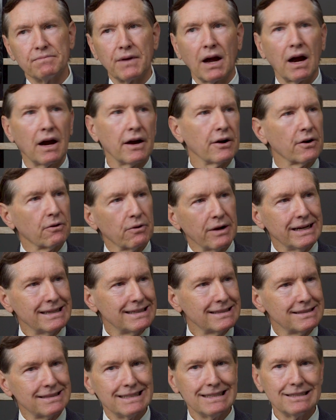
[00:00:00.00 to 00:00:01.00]
higher grade
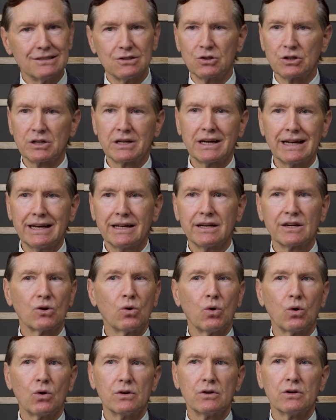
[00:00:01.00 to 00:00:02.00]
disease lurking in a
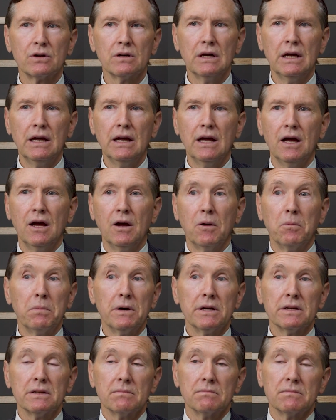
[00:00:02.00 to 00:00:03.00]
corner,
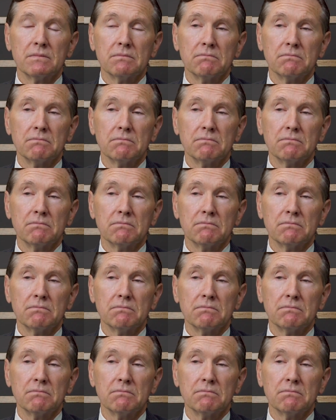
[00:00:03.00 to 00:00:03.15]
but